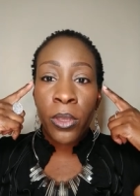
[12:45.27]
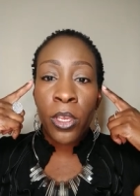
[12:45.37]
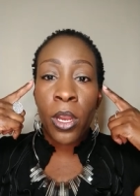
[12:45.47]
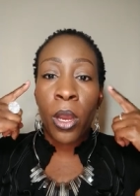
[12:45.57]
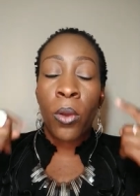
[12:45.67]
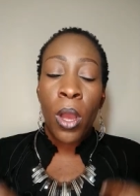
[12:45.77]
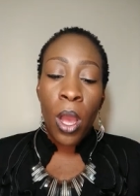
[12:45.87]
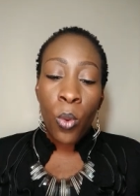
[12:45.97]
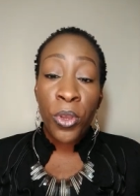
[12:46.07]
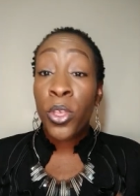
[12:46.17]
you know,
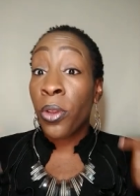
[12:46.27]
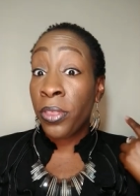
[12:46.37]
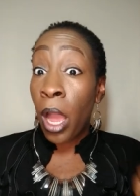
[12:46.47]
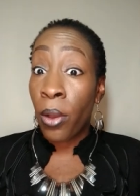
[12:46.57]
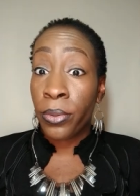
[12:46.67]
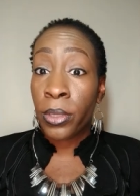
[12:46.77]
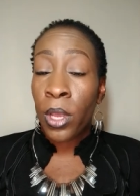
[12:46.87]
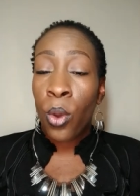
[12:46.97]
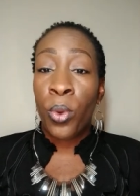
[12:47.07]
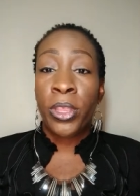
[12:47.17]
with your
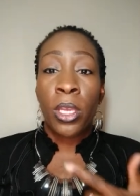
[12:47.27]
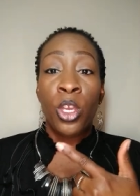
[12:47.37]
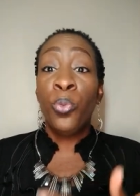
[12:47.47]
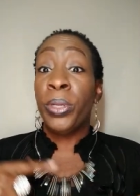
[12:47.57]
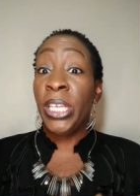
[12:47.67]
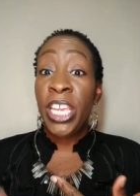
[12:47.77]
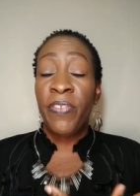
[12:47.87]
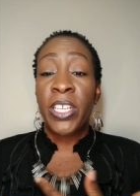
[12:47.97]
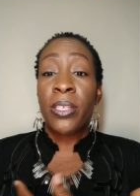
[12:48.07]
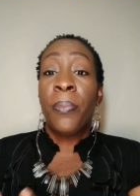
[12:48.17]
thoughts, with you
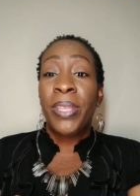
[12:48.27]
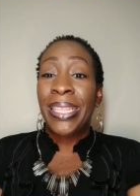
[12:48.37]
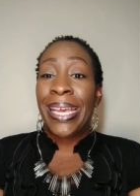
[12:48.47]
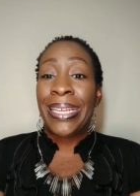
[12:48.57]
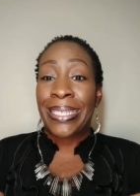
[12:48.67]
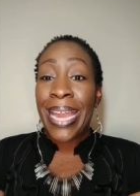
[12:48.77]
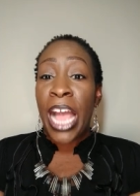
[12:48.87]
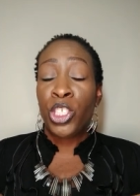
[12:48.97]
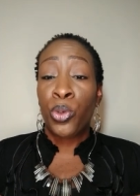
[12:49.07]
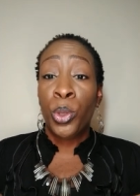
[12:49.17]
believing something that is
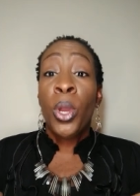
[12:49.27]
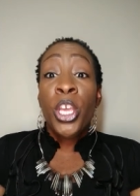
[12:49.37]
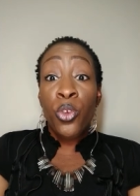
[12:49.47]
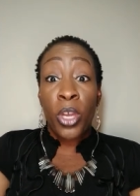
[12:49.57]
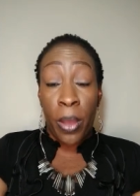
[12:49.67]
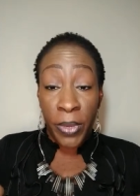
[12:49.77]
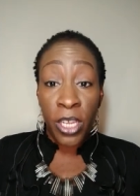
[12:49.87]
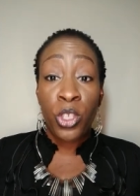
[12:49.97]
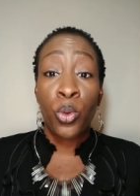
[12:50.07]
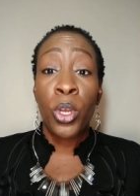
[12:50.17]
not true, you
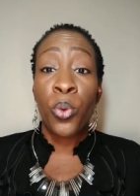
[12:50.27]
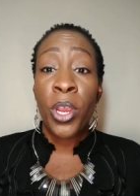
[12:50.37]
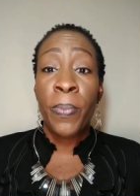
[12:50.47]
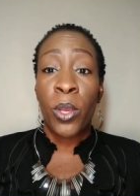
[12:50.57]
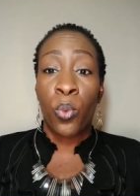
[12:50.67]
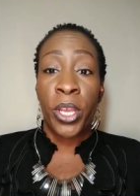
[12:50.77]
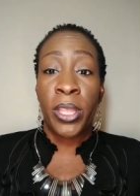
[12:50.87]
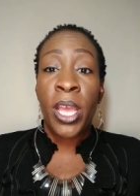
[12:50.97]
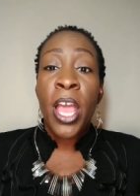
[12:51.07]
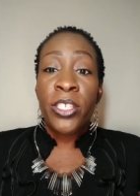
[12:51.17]
coming into agreement with it.